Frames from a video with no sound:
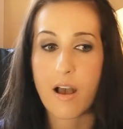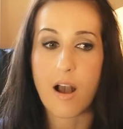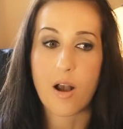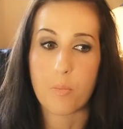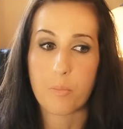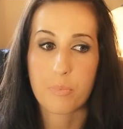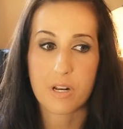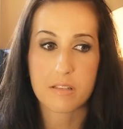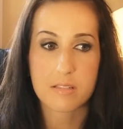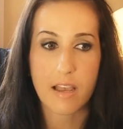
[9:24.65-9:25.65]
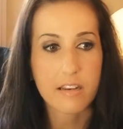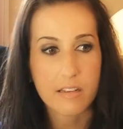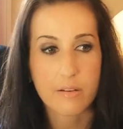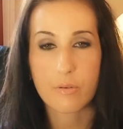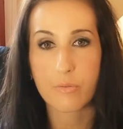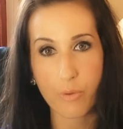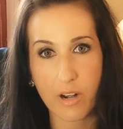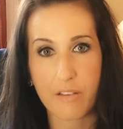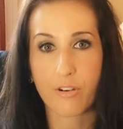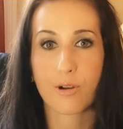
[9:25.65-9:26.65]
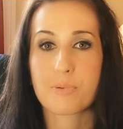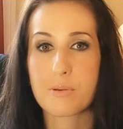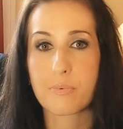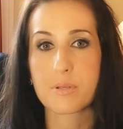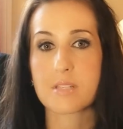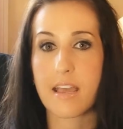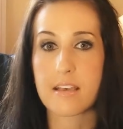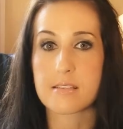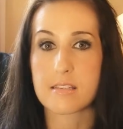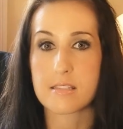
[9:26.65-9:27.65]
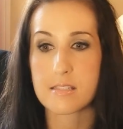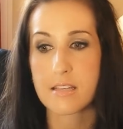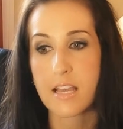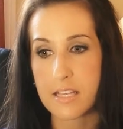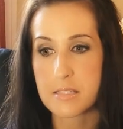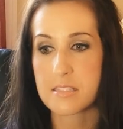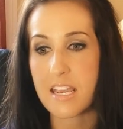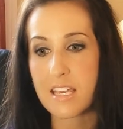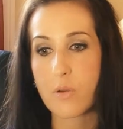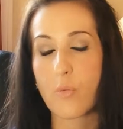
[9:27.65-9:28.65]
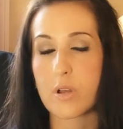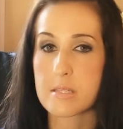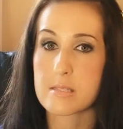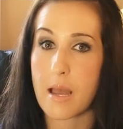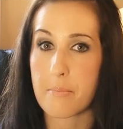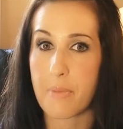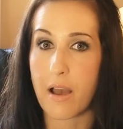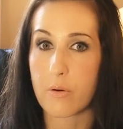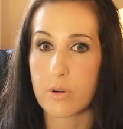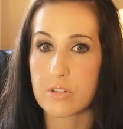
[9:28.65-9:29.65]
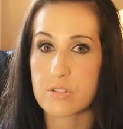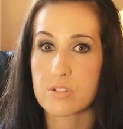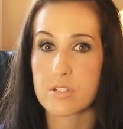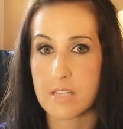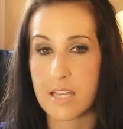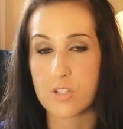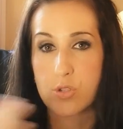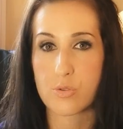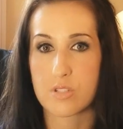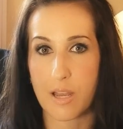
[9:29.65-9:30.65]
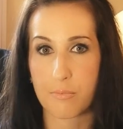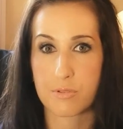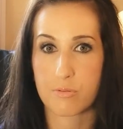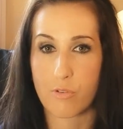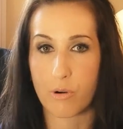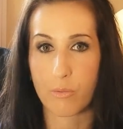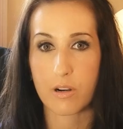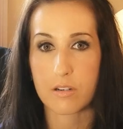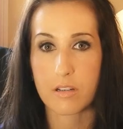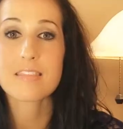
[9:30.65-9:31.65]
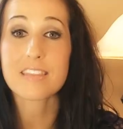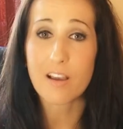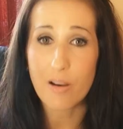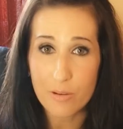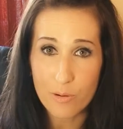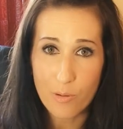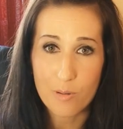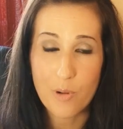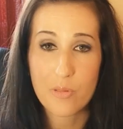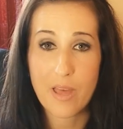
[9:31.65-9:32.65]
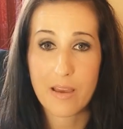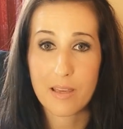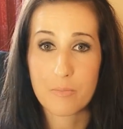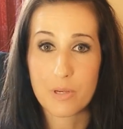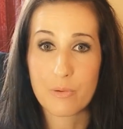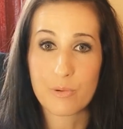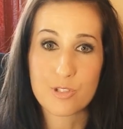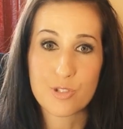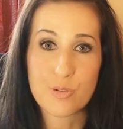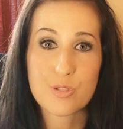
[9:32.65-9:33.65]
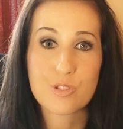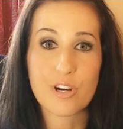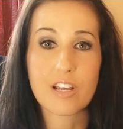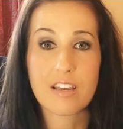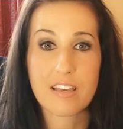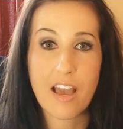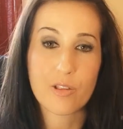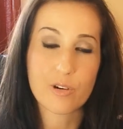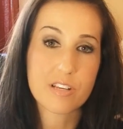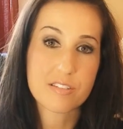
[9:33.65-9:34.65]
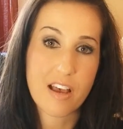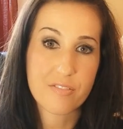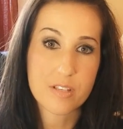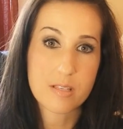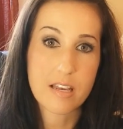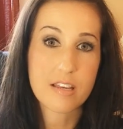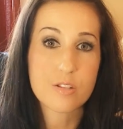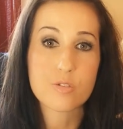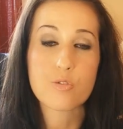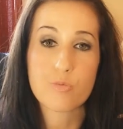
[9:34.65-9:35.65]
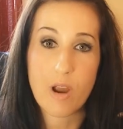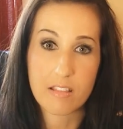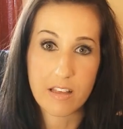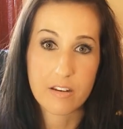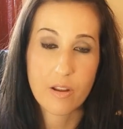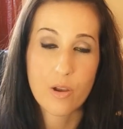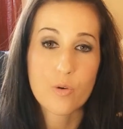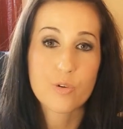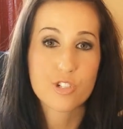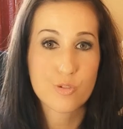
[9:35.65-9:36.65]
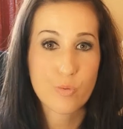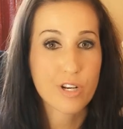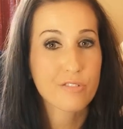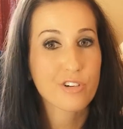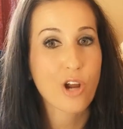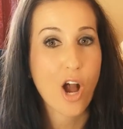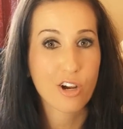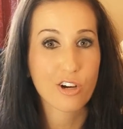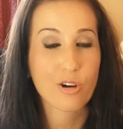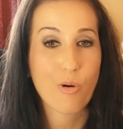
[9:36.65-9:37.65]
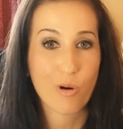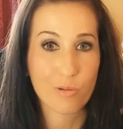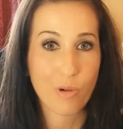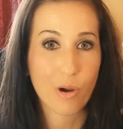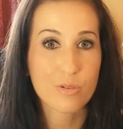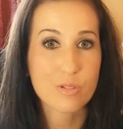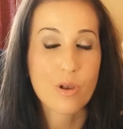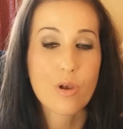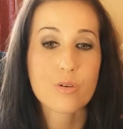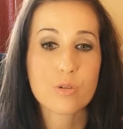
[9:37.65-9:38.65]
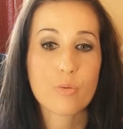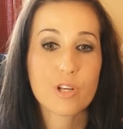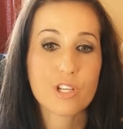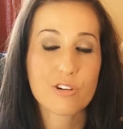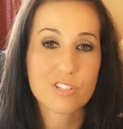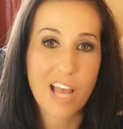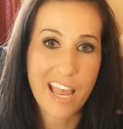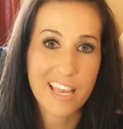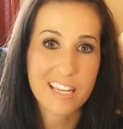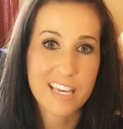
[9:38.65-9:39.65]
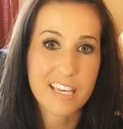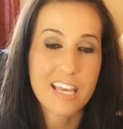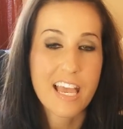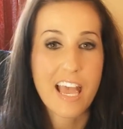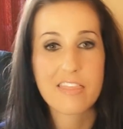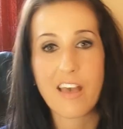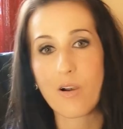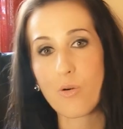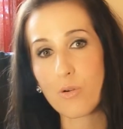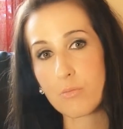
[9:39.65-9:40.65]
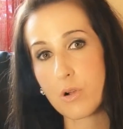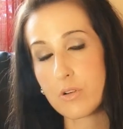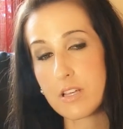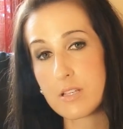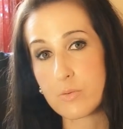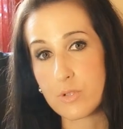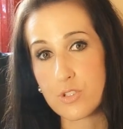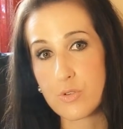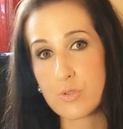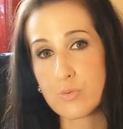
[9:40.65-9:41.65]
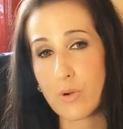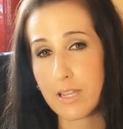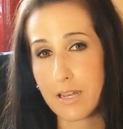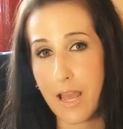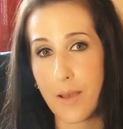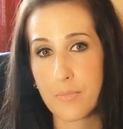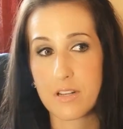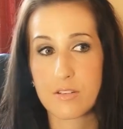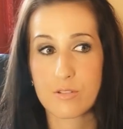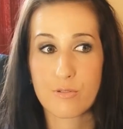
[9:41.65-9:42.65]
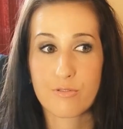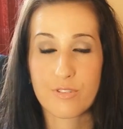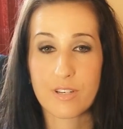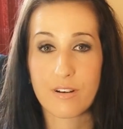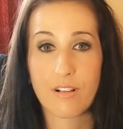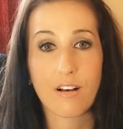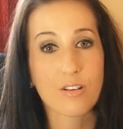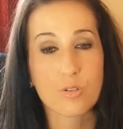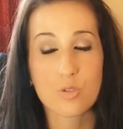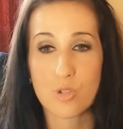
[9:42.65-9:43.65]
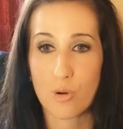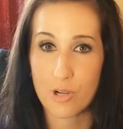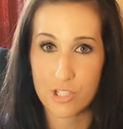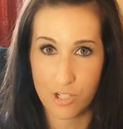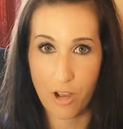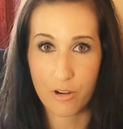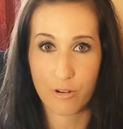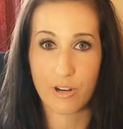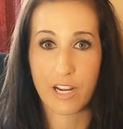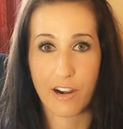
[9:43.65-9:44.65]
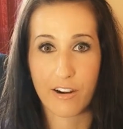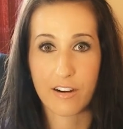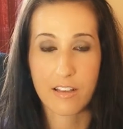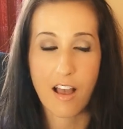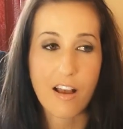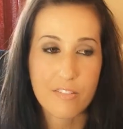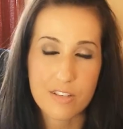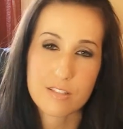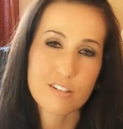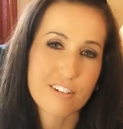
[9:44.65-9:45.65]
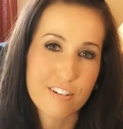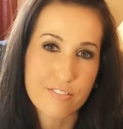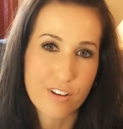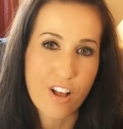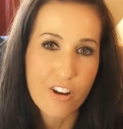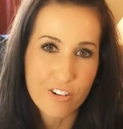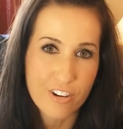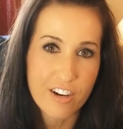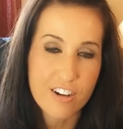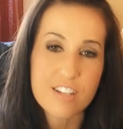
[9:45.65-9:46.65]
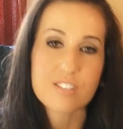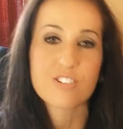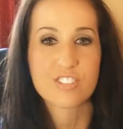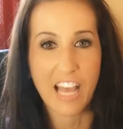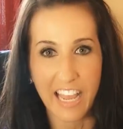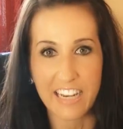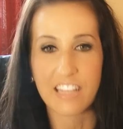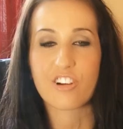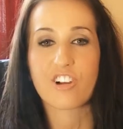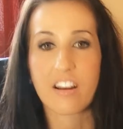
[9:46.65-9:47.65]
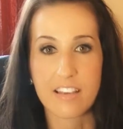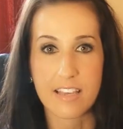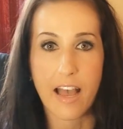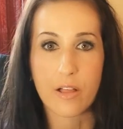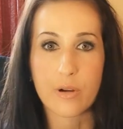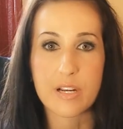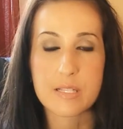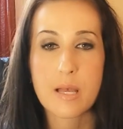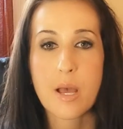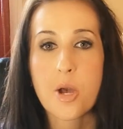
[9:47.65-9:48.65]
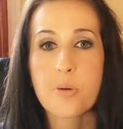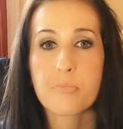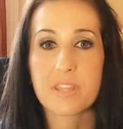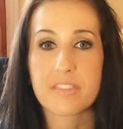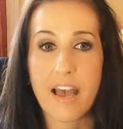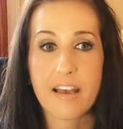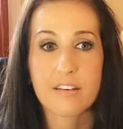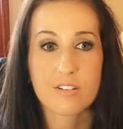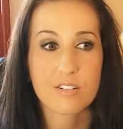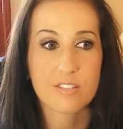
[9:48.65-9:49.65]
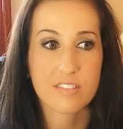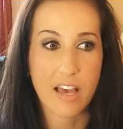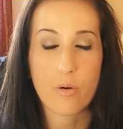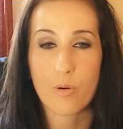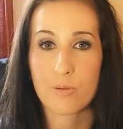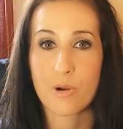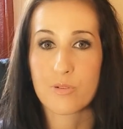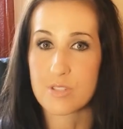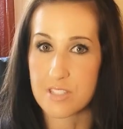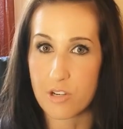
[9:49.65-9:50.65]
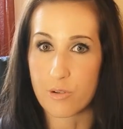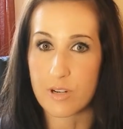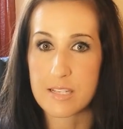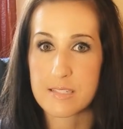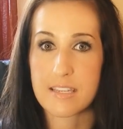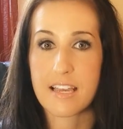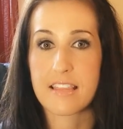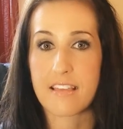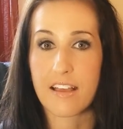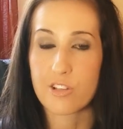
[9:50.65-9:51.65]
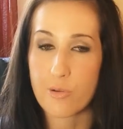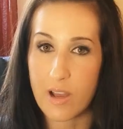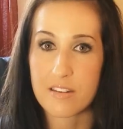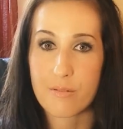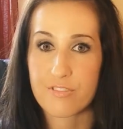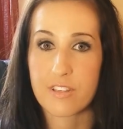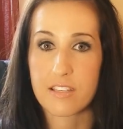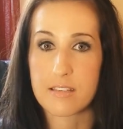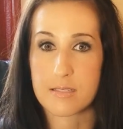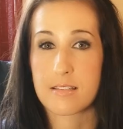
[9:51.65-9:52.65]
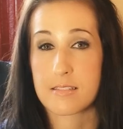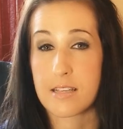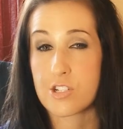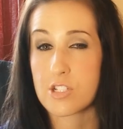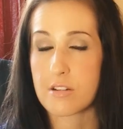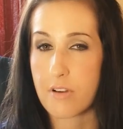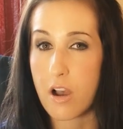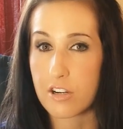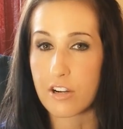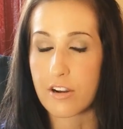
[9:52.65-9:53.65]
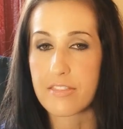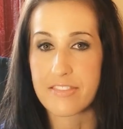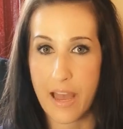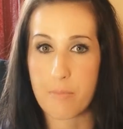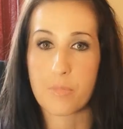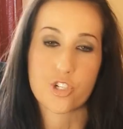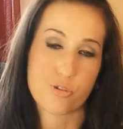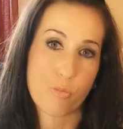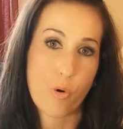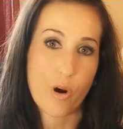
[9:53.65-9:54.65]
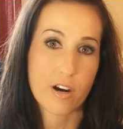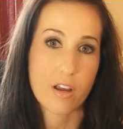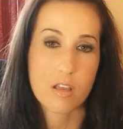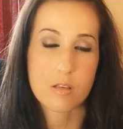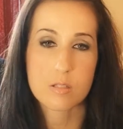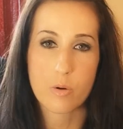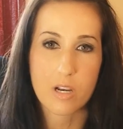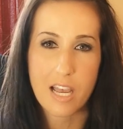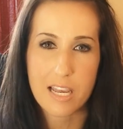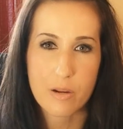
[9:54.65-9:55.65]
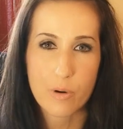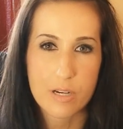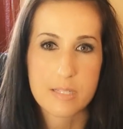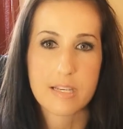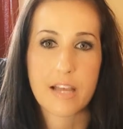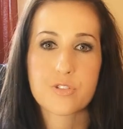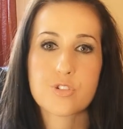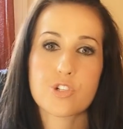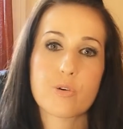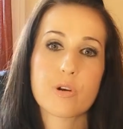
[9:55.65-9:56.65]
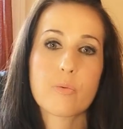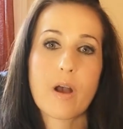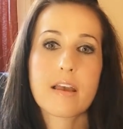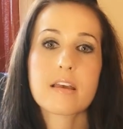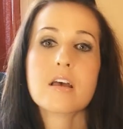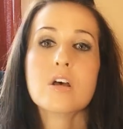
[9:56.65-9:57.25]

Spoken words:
But it's kind of what I've heard people say is it's taking one step backwards to take two steps forward. The other hormone that can be reduced during a calorie deficit is ghrelin, which is one of your hunger hormones. So when you're dieting and that hormone is reduced, what can happen is you feel so much hungrier. Obviously, you're going to feel hungrier because you're dieting, you're cutting calories, but that hormone's decreased, and then you end up feeling the sensation of hunger that much more. So it kind of works against you in a way.